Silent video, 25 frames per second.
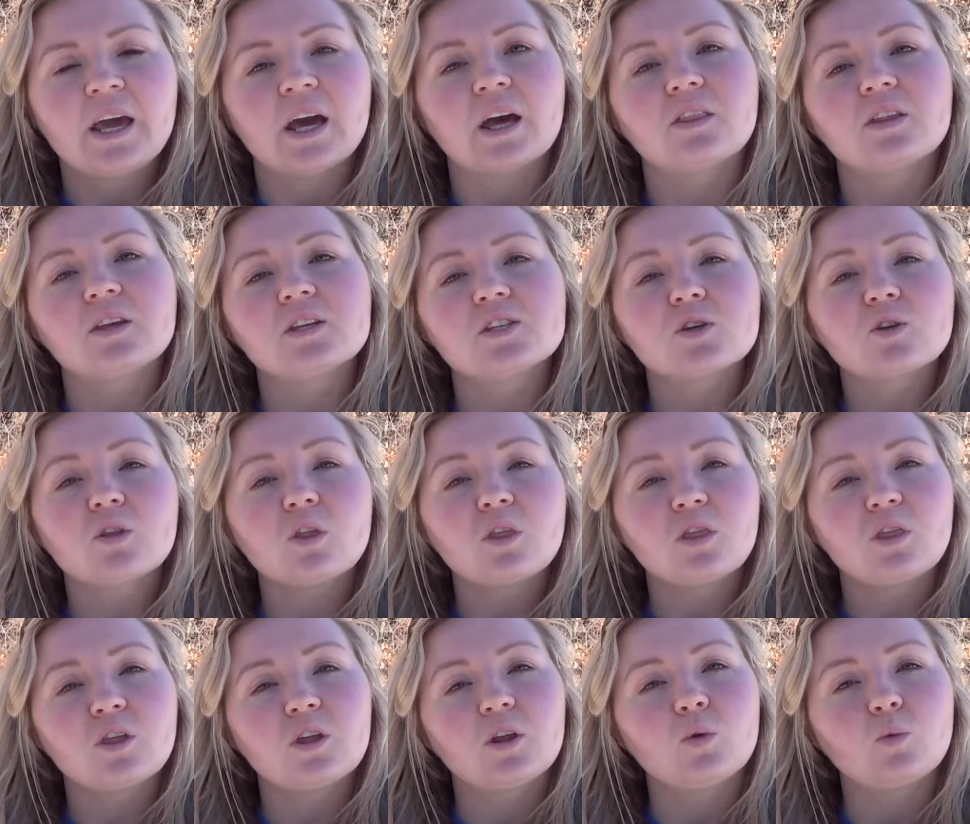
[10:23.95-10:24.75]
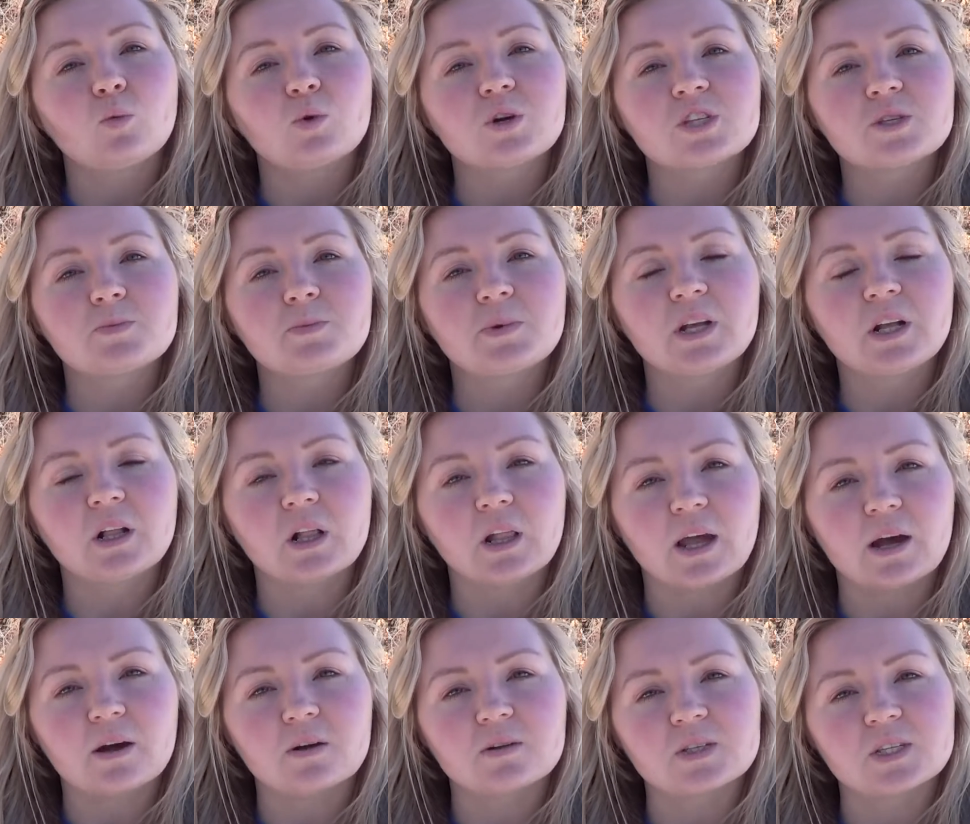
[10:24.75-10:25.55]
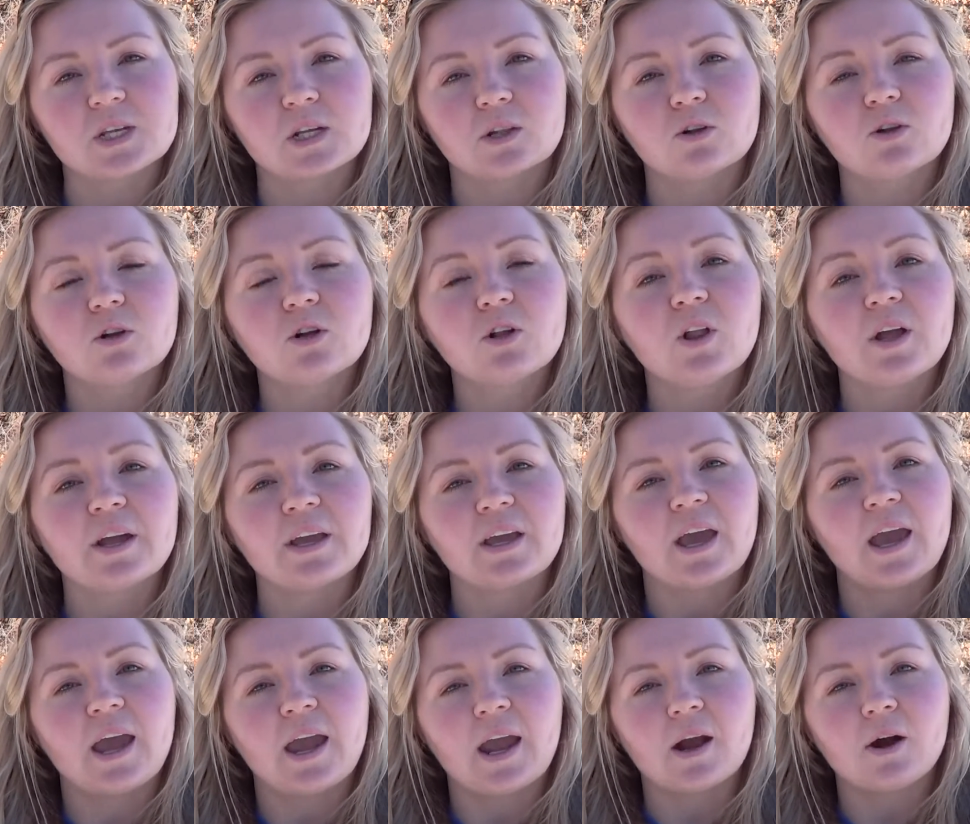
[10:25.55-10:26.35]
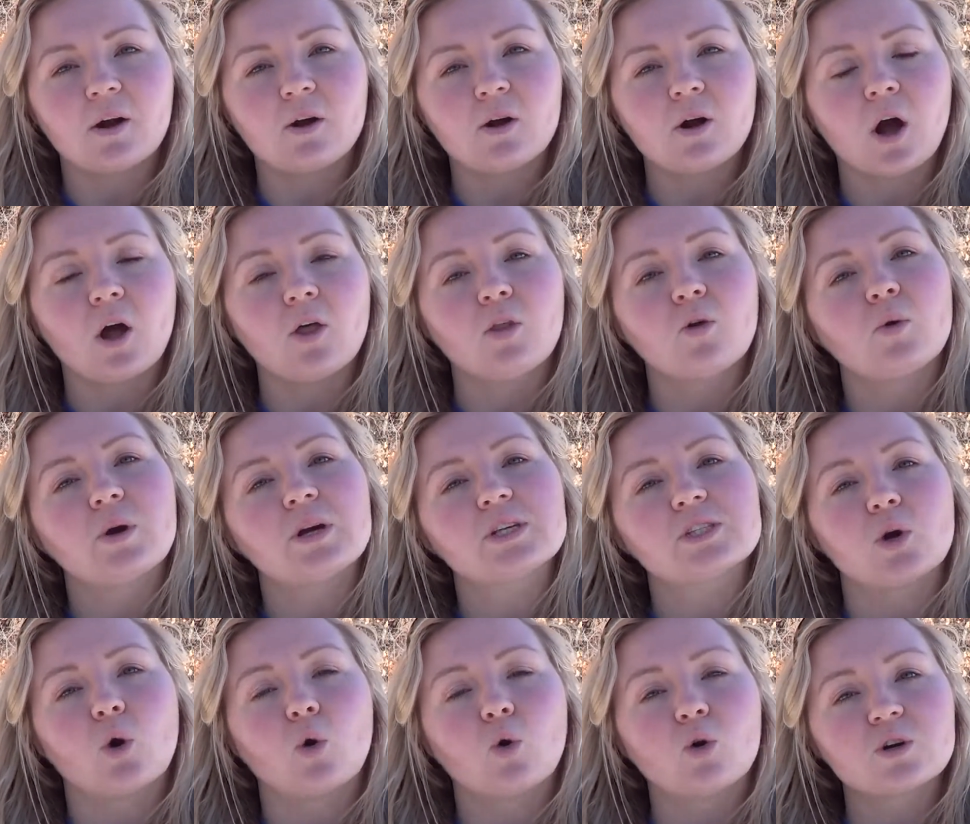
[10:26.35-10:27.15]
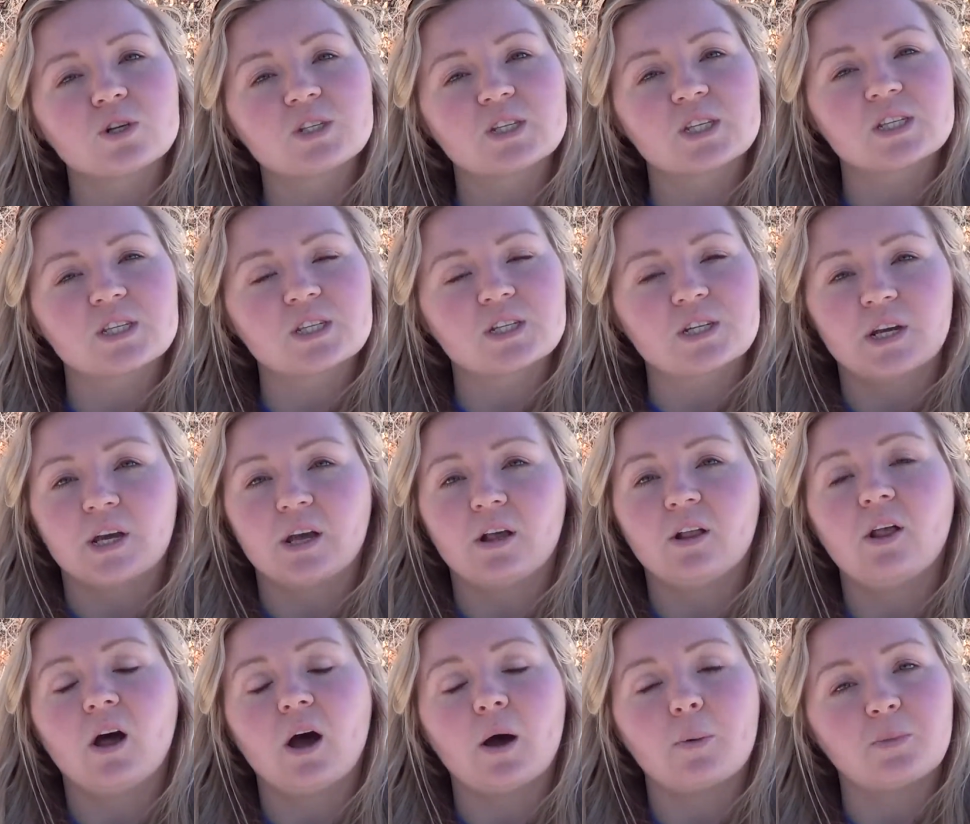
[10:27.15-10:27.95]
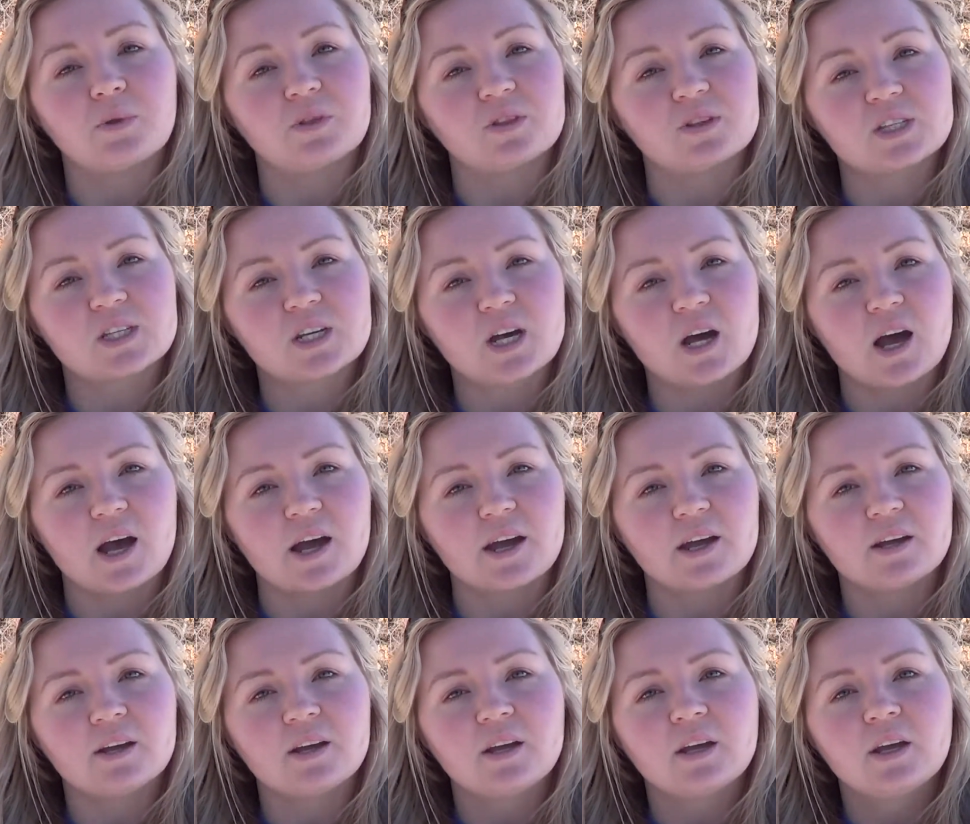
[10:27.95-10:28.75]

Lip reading: And these are the thin wispy clouds that look like hair, otherwise a horse's tail up in the sky.